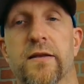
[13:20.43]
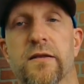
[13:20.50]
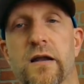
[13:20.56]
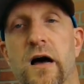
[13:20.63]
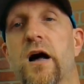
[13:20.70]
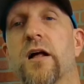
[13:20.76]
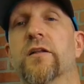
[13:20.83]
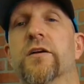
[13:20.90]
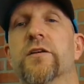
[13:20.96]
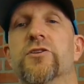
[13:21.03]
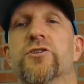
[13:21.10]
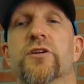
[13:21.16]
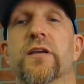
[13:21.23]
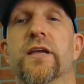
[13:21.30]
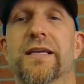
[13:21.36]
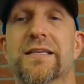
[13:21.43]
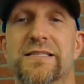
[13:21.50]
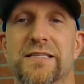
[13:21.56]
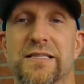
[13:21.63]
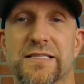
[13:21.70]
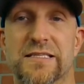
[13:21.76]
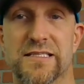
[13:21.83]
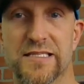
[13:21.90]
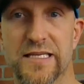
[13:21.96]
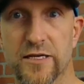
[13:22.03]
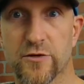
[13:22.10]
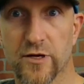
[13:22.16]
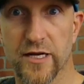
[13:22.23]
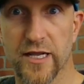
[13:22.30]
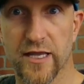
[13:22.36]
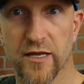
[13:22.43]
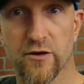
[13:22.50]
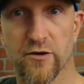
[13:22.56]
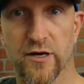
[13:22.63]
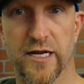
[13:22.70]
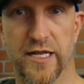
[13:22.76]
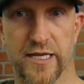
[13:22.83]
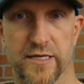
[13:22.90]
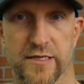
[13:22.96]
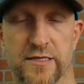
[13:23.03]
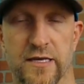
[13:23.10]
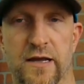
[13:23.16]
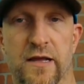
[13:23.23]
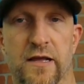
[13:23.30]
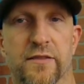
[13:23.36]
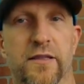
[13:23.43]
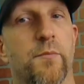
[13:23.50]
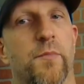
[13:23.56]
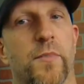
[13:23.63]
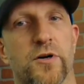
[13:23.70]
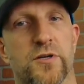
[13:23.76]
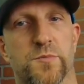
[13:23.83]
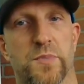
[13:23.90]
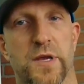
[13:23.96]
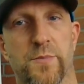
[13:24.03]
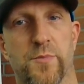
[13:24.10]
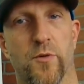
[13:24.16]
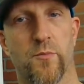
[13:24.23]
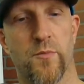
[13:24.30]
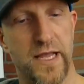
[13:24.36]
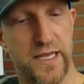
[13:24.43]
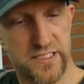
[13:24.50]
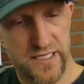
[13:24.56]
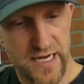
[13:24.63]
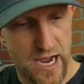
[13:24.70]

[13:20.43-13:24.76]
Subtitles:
Knowledge is the secret ingredient that most people miss.